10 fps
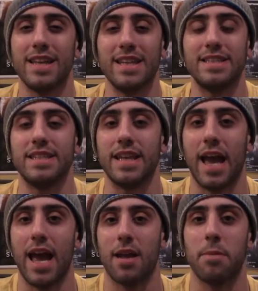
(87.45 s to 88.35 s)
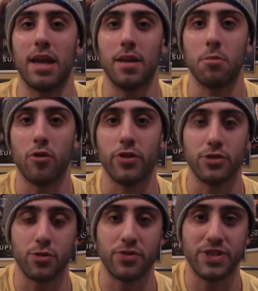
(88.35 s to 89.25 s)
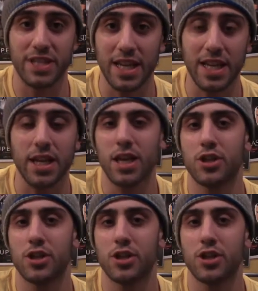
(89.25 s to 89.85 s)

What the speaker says: DC animated movies we've seen,